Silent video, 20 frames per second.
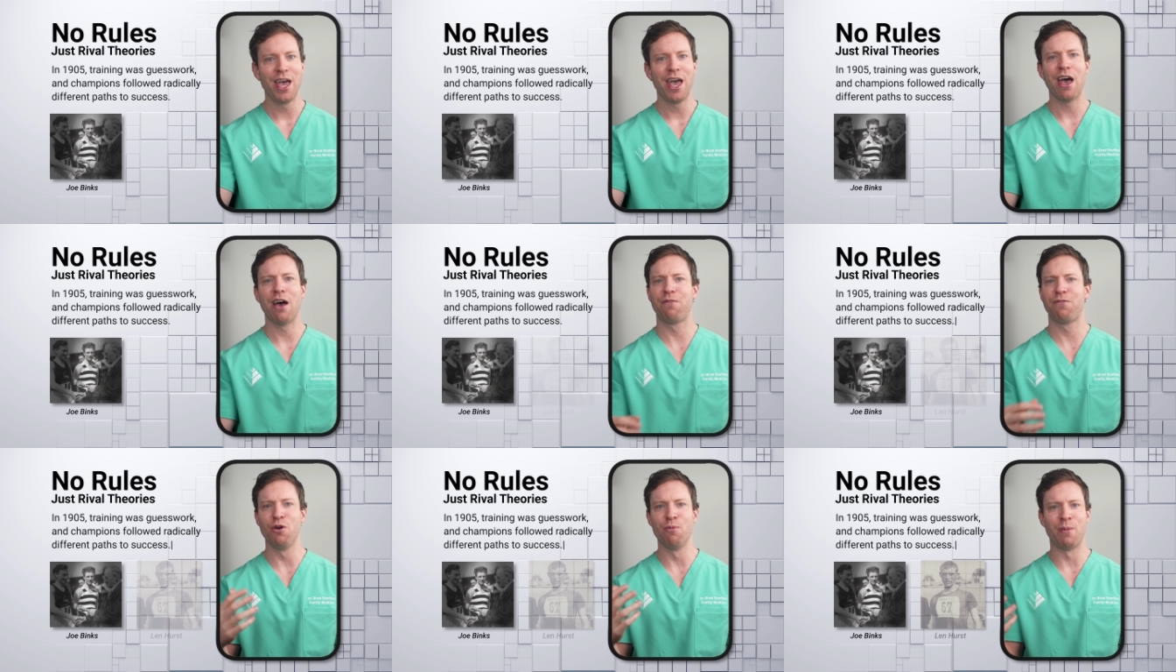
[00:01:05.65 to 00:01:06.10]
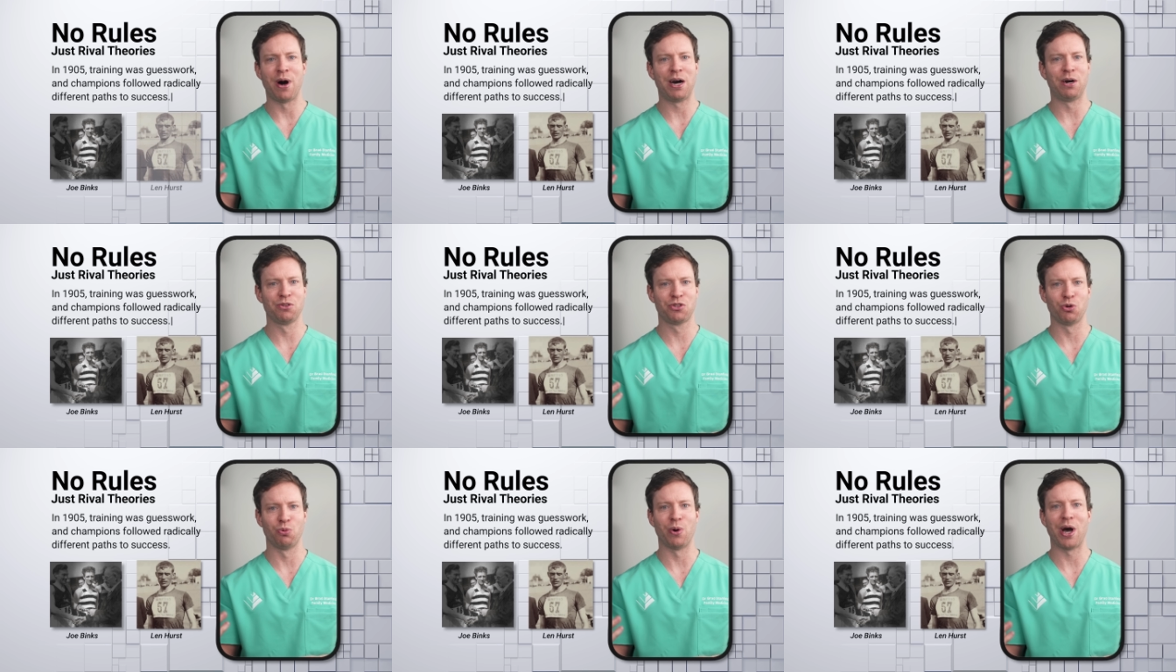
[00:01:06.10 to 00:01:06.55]
A few
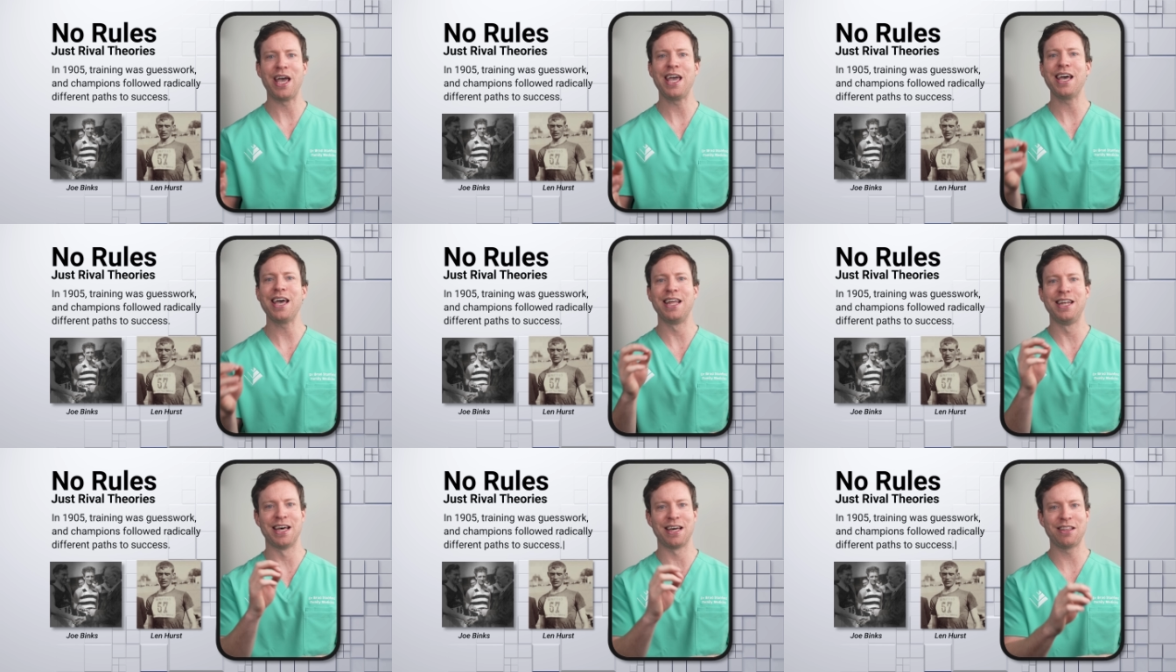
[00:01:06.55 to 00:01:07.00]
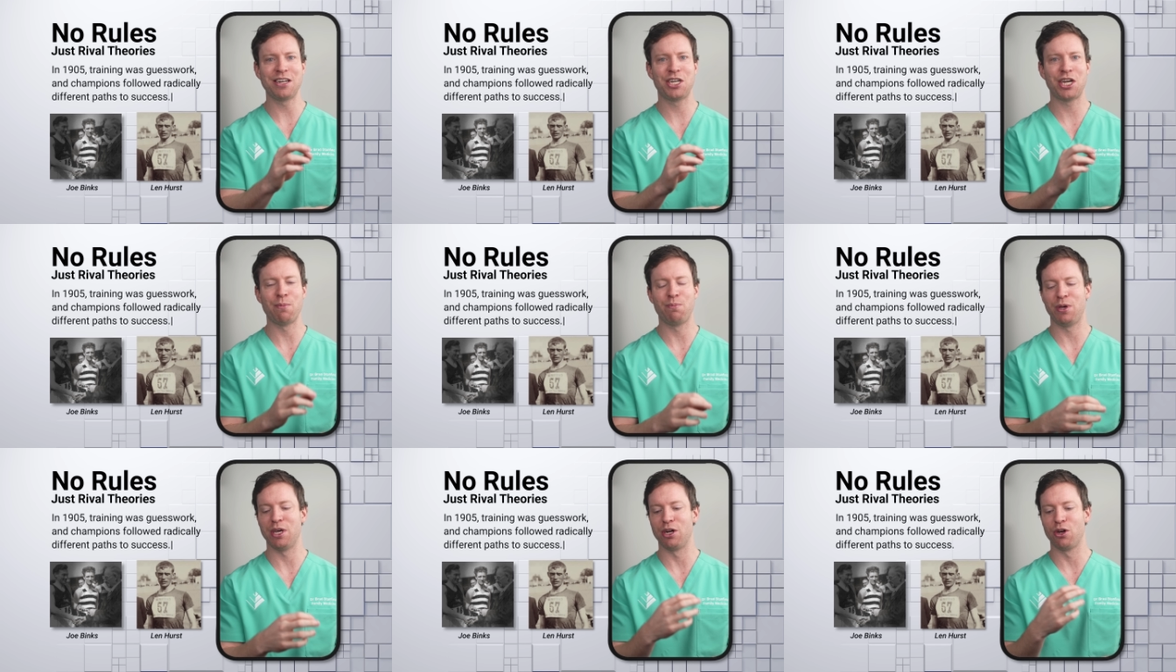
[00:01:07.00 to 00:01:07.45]
miles away, another
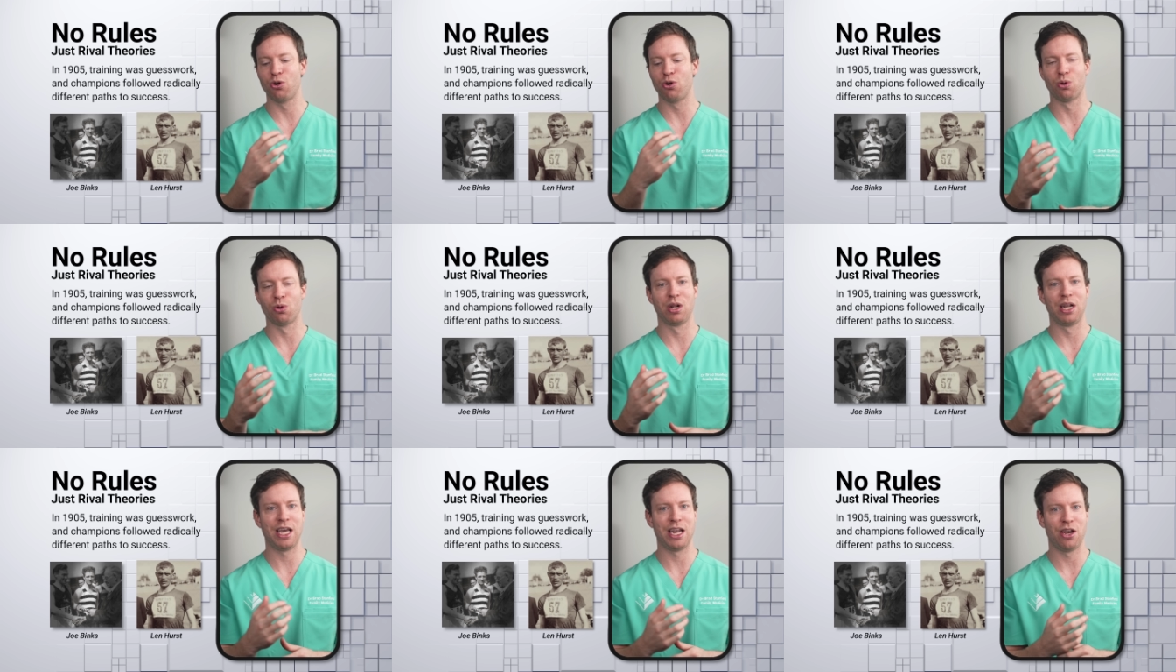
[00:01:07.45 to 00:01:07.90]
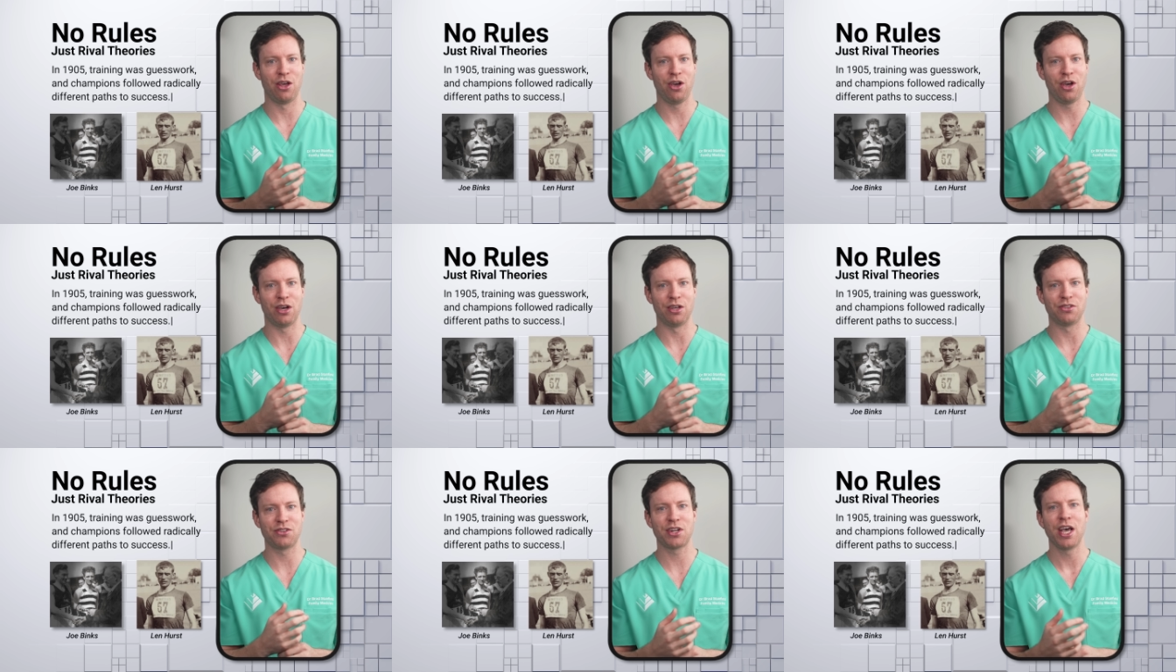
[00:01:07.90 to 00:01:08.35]
champion called Len
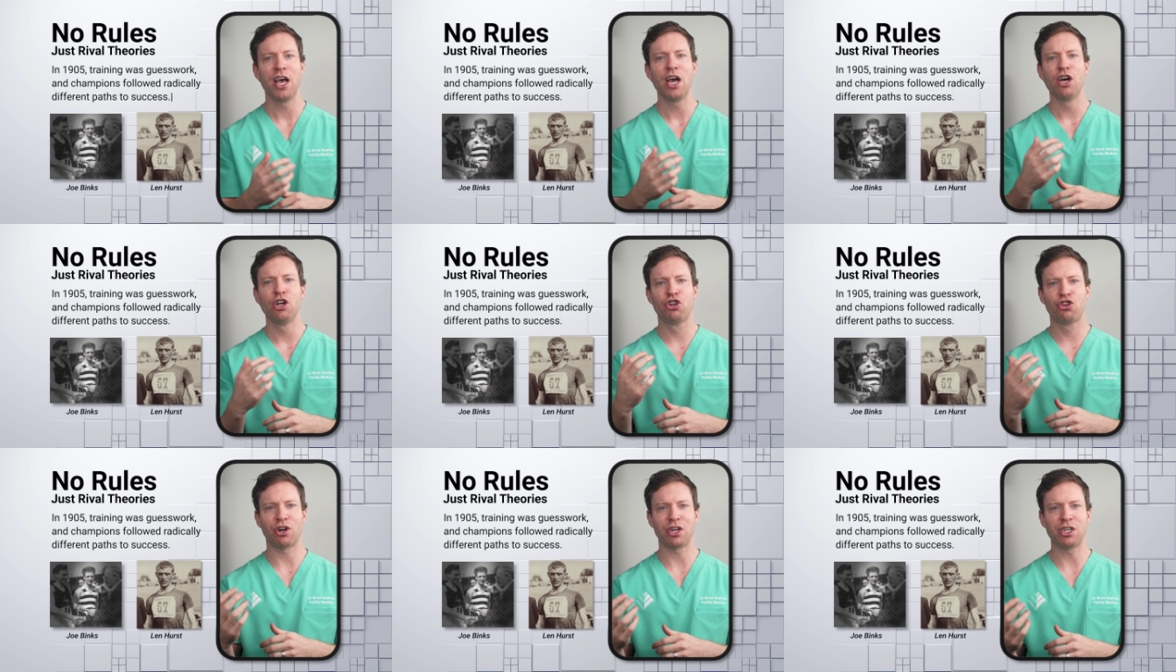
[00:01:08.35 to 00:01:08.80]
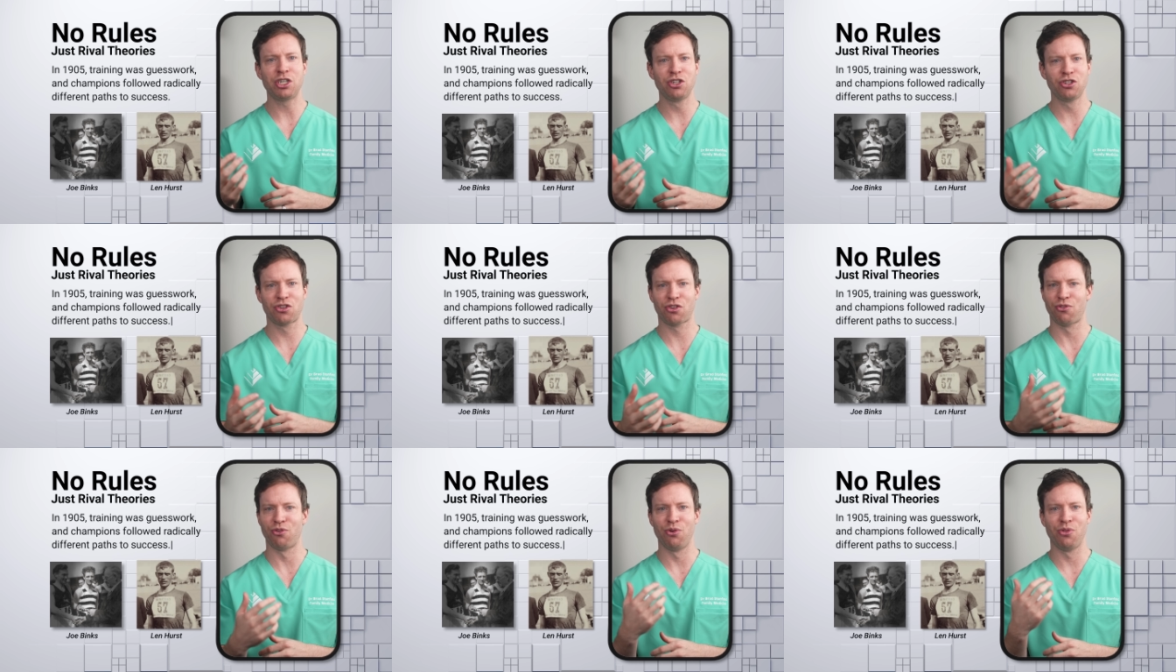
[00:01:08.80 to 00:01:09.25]
Hurst
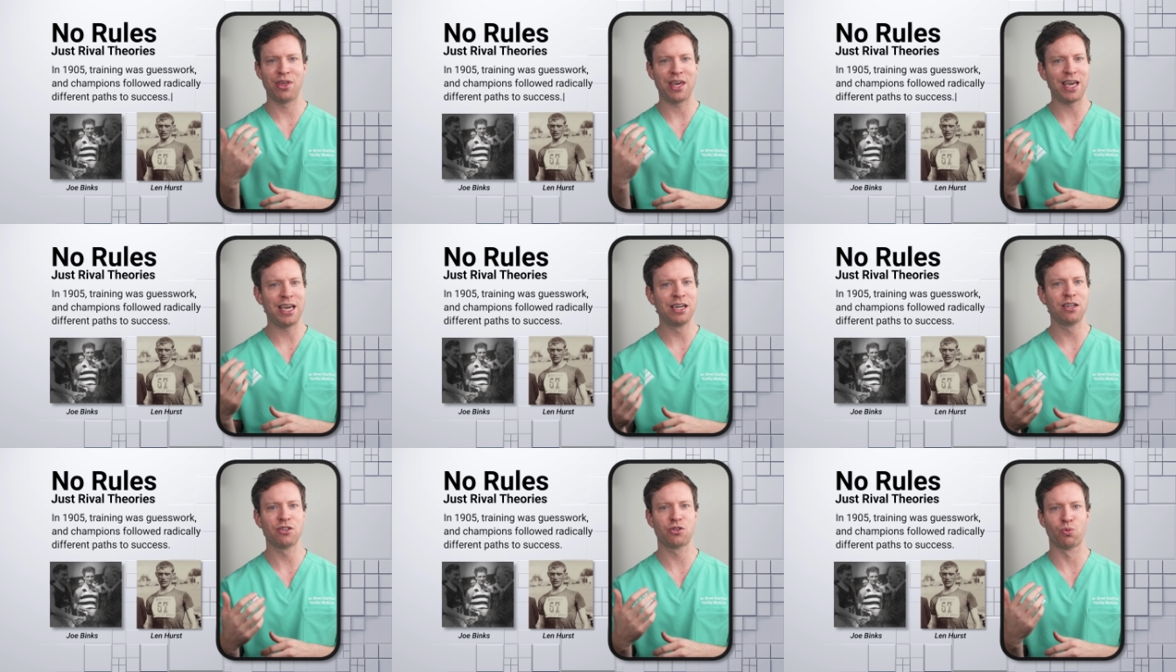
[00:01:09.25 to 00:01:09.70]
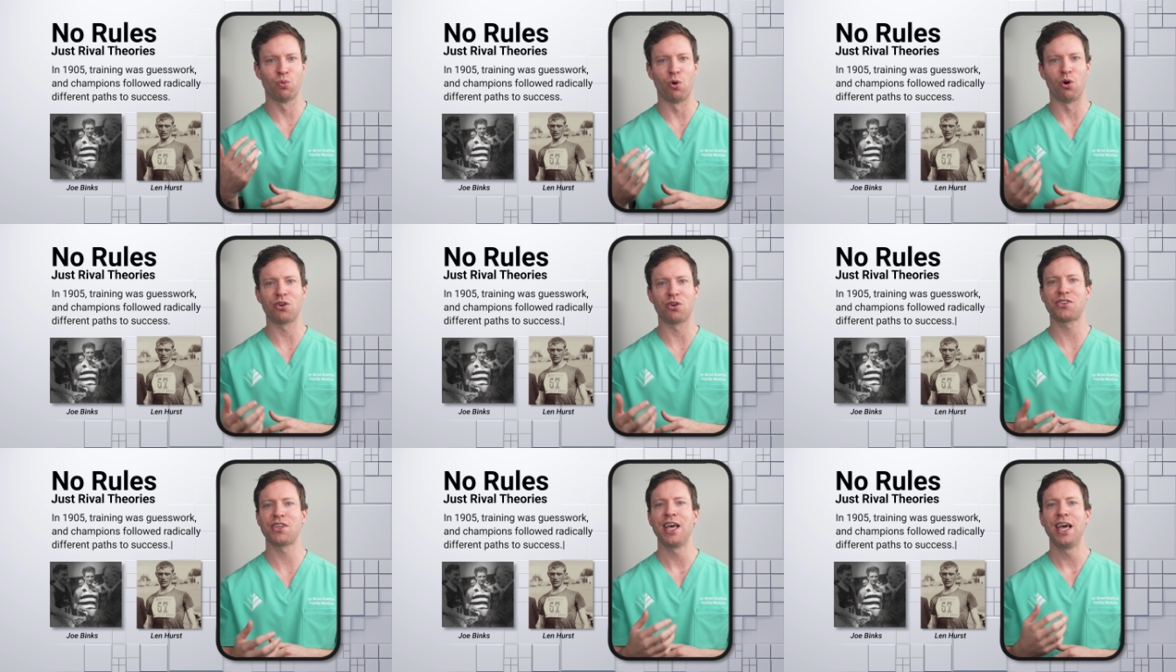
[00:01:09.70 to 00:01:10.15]
trudges through the endless
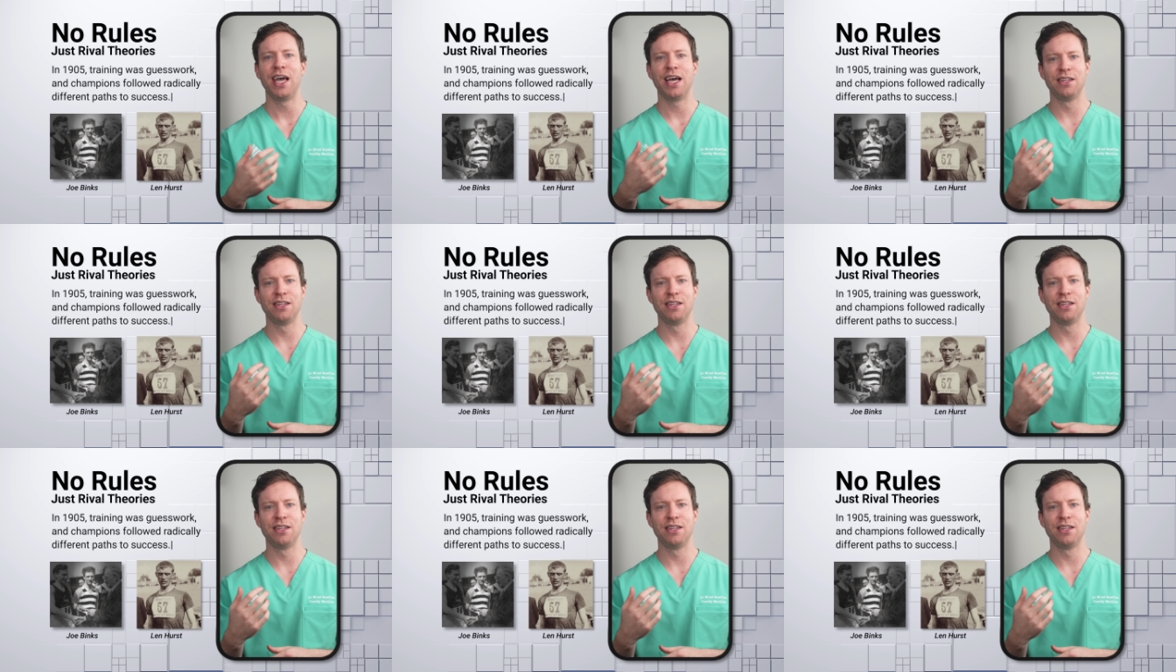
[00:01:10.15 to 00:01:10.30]
walks,